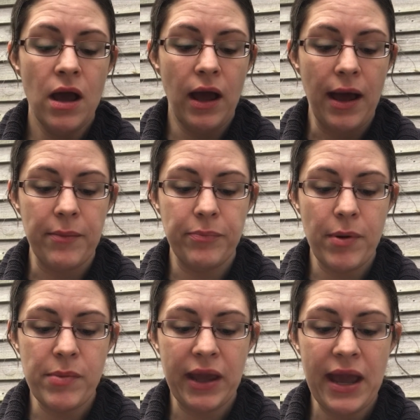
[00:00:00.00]

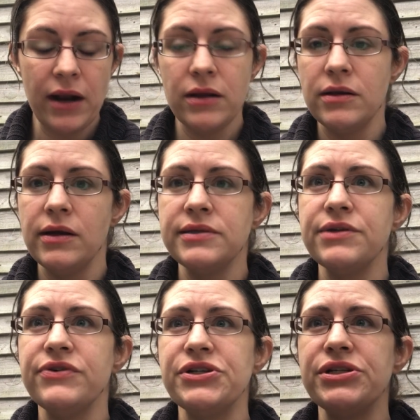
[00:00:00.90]
But mechanical
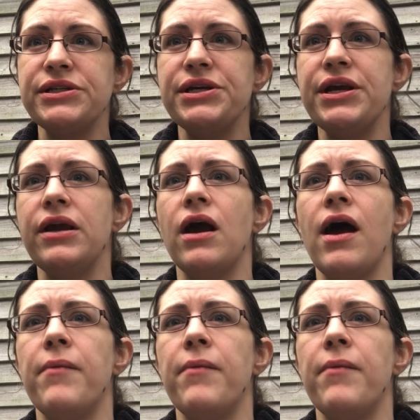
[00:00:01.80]
insufficiency